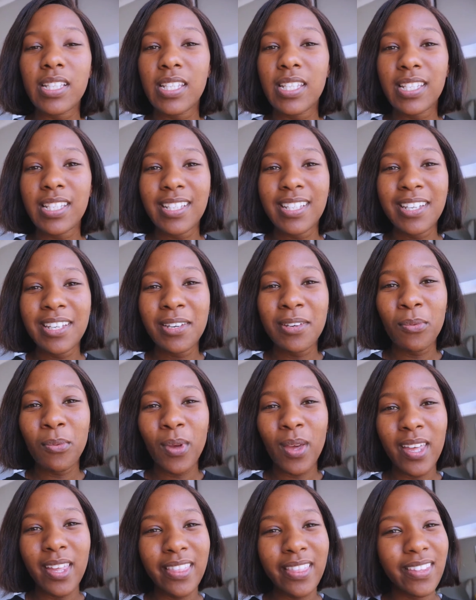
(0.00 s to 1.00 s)
see
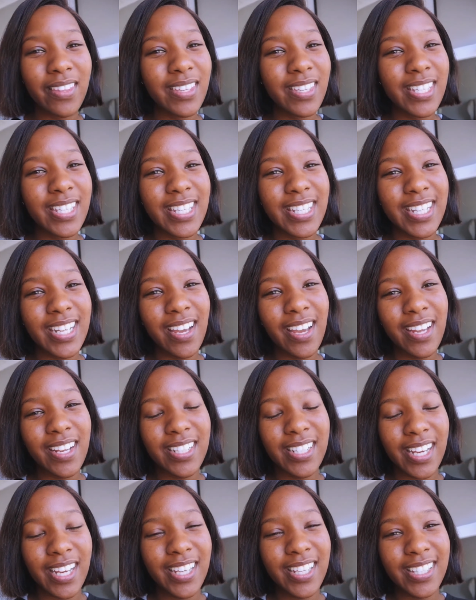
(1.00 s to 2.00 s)
where this day
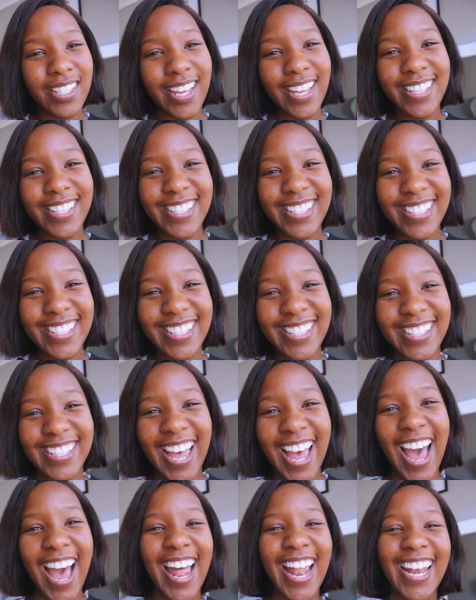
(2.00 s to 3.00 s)
takes us
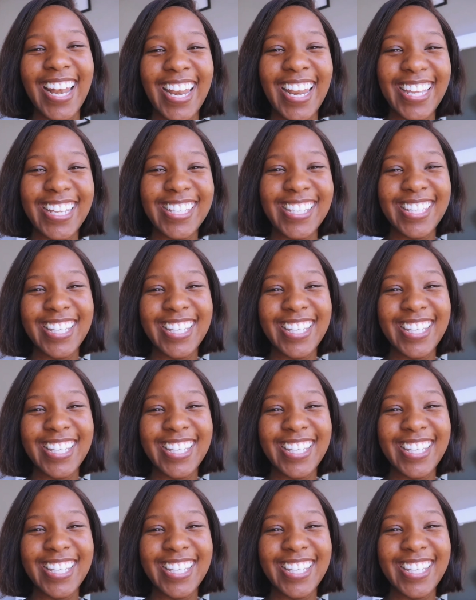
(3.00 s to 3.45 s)
let's